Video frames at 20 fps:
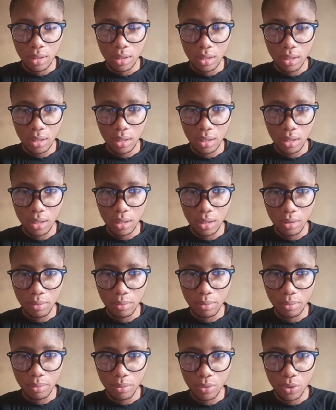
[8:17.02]

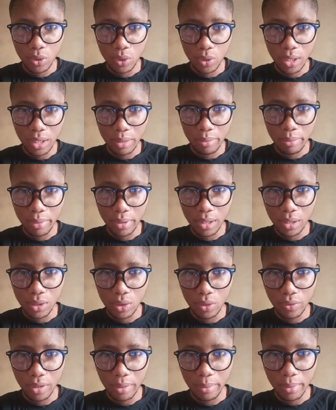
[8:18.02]
Soya beans
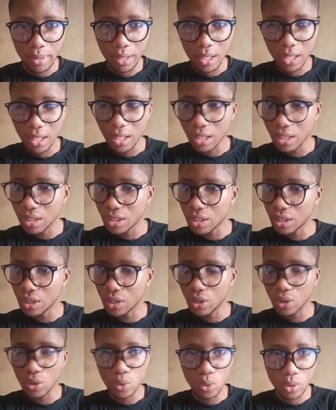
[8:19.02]
of how many kg?
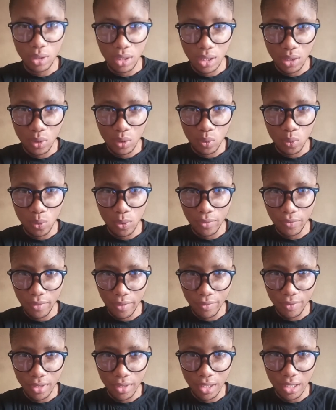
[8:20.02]
You need
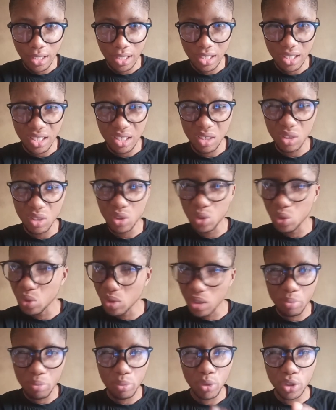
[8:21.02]
150 kg. You don't
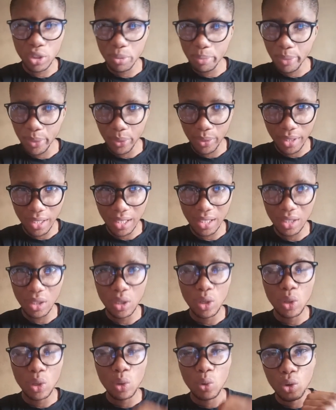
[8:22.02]
need much protein.
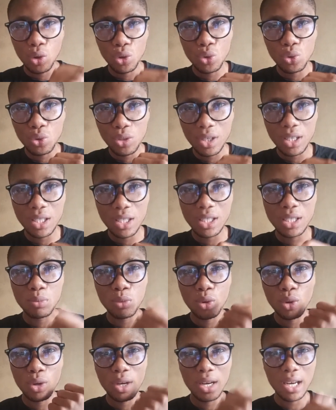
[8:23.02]
All you need is
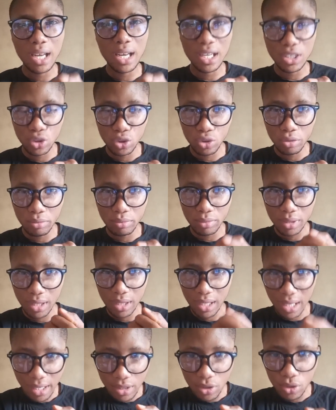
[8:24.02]
more calcium.
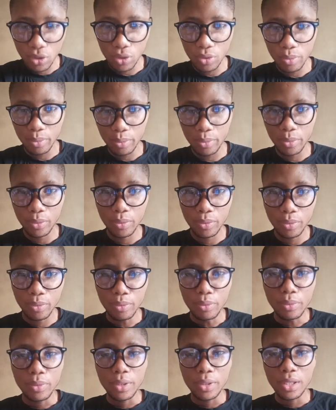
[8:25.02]

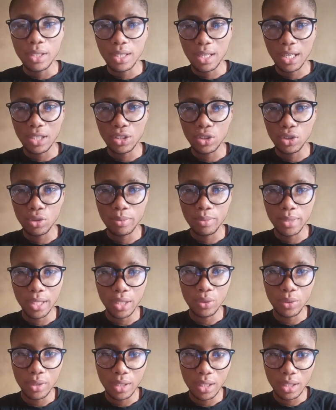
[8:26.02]
It's calcium that
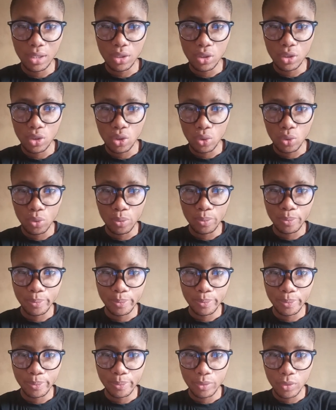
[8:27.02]
you need. So
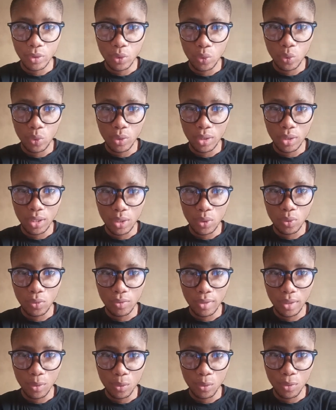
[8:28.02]
you need
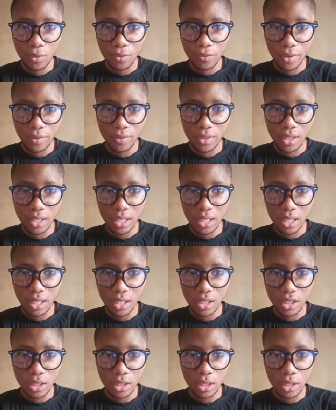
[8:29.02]
over 150
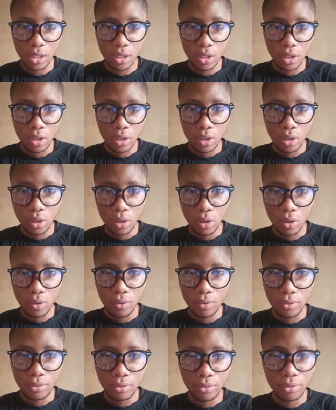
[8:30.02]
kg
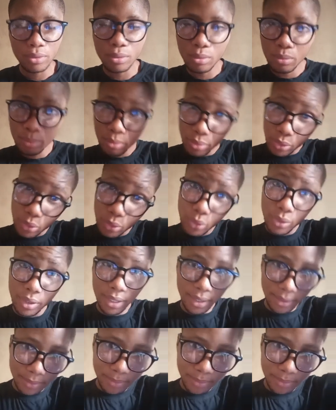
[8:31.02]
of protein.